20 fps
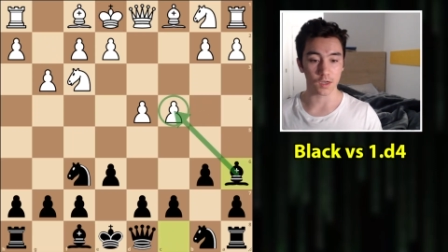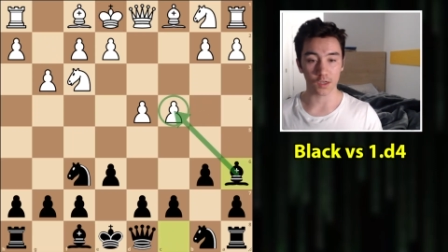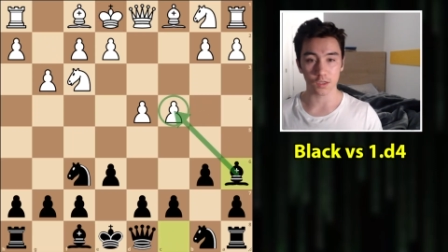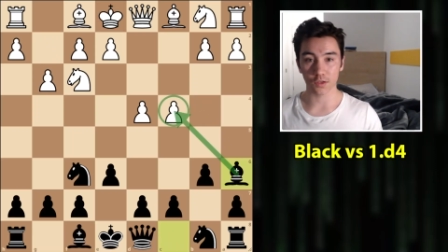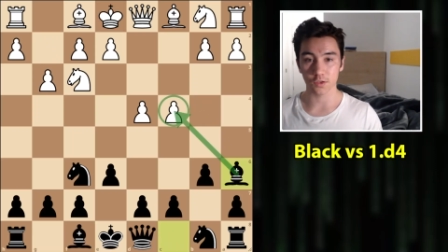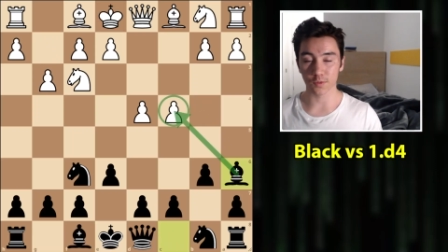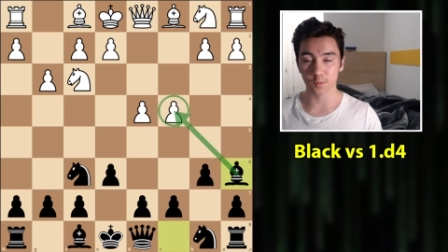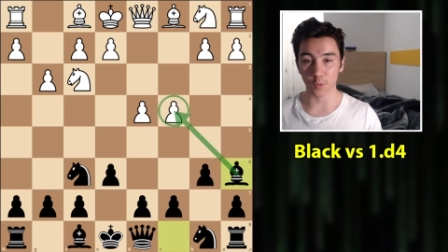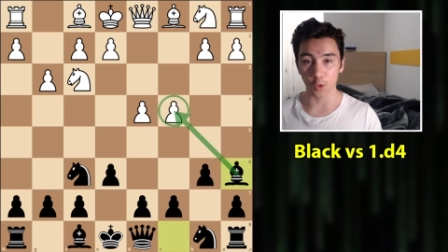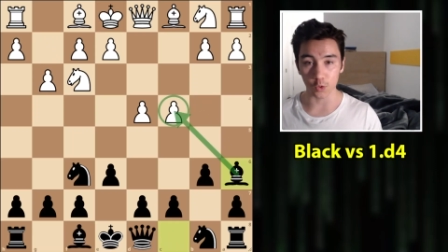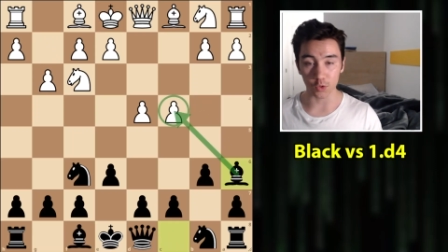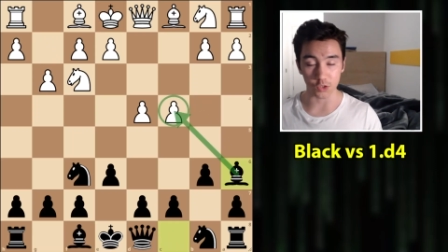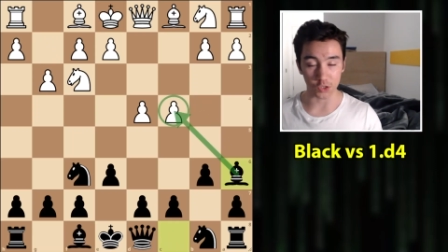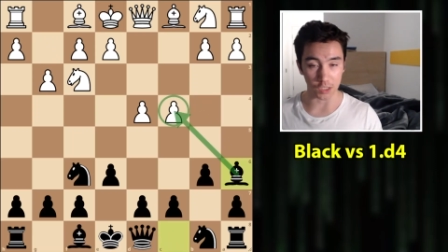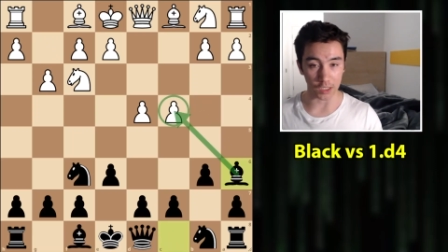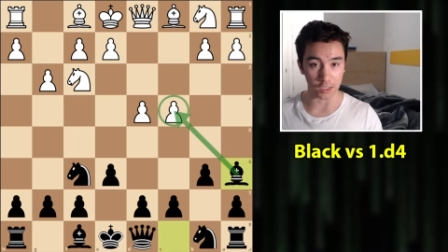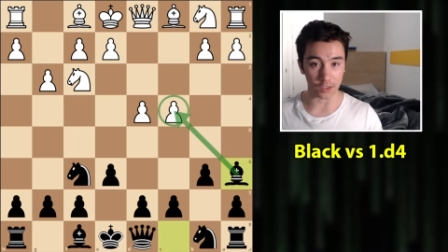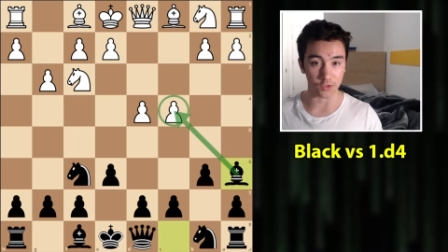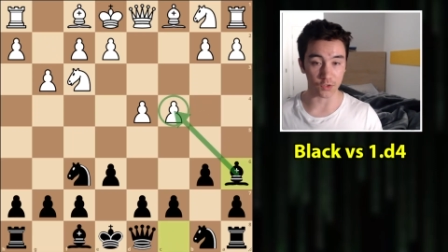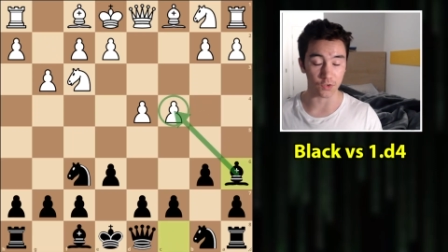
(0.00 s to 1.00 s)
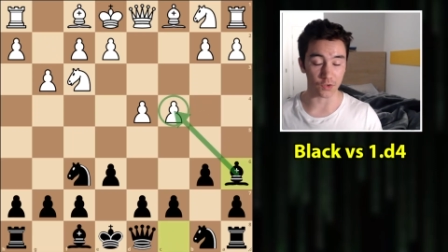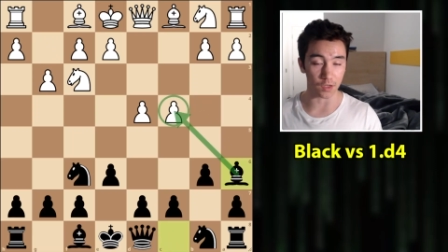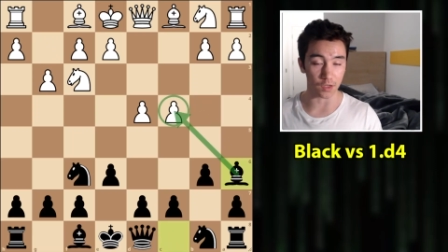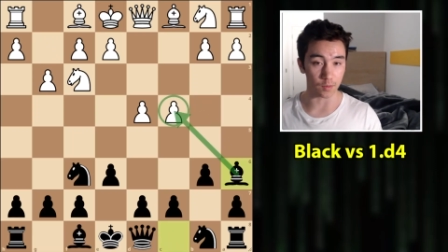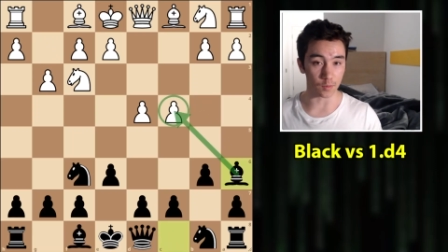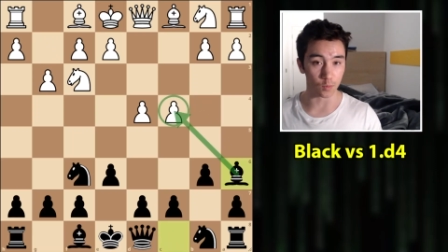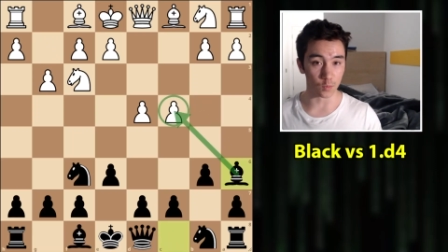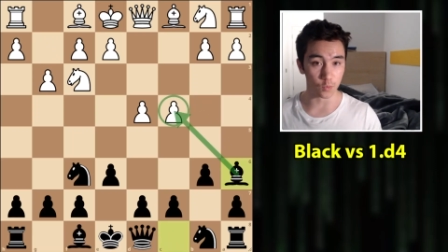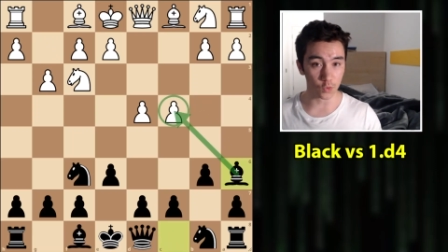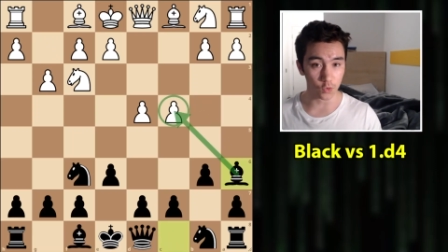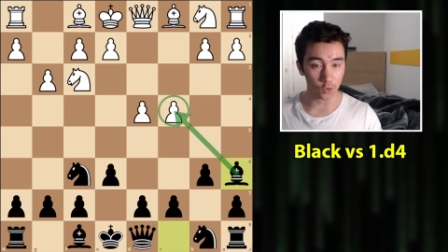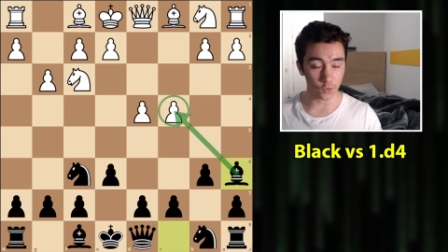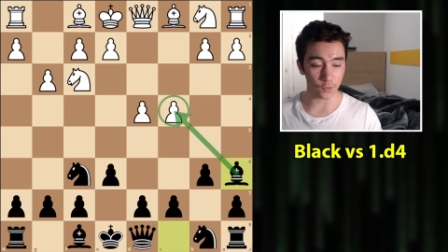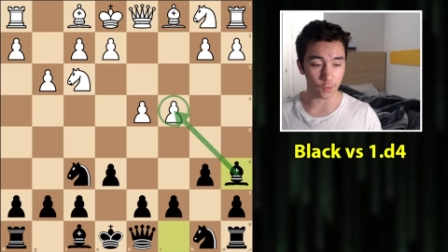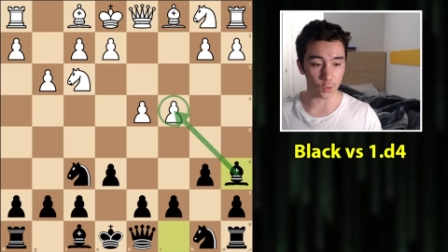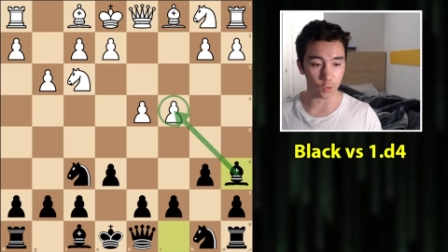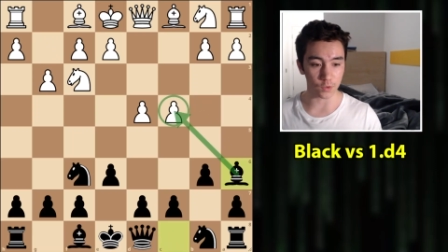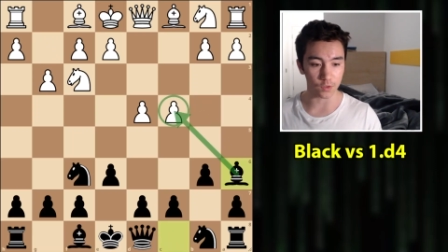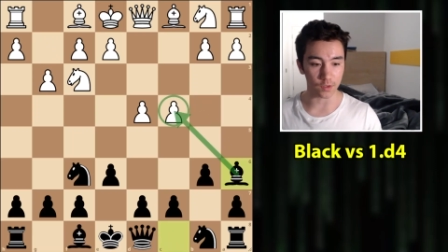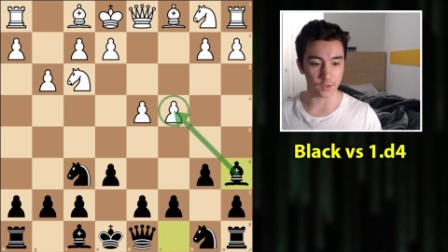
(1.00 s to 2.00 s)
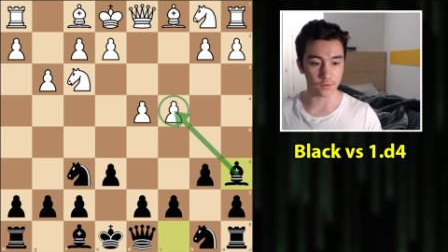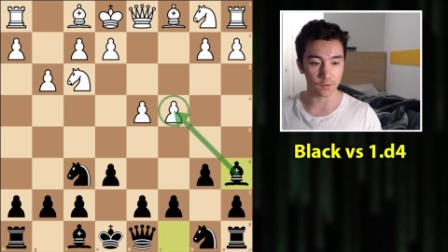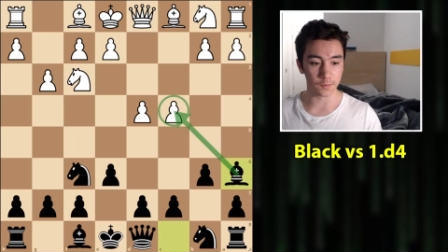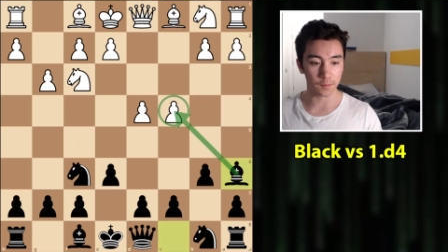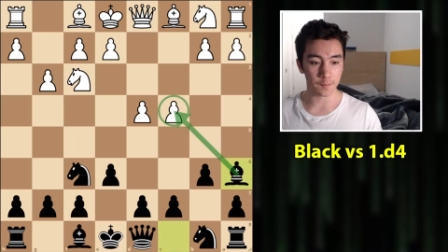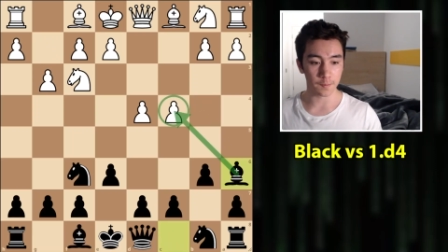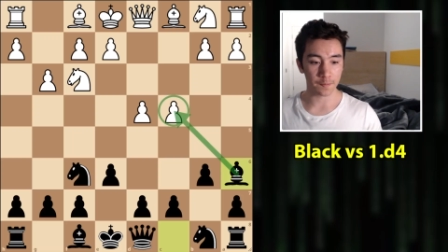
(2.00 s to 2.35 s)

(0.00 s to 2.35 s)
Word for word: small changes in move orders,